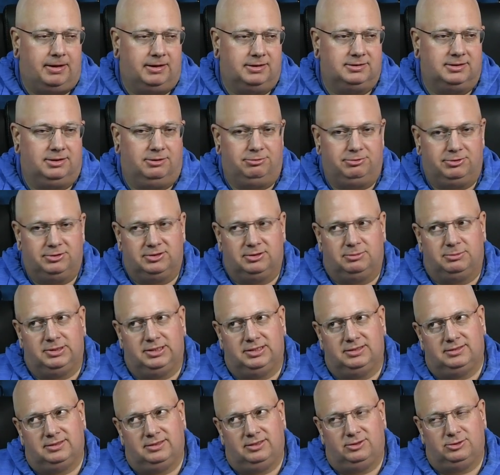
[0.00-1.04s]
except for
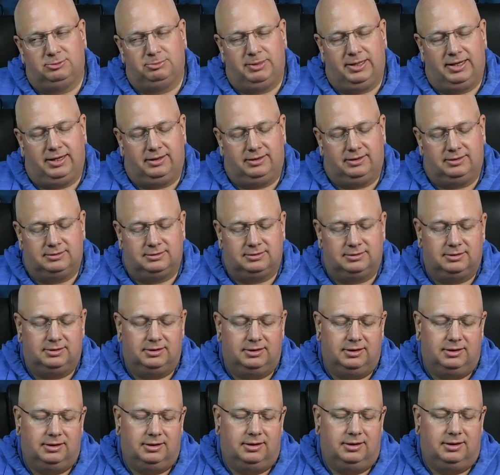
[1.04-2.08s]
someone that sells magnets.
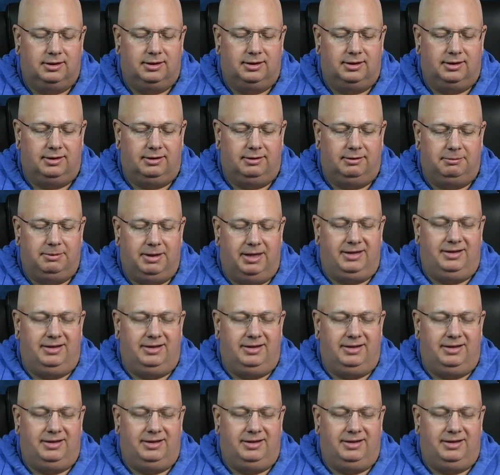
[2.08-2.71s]
Um,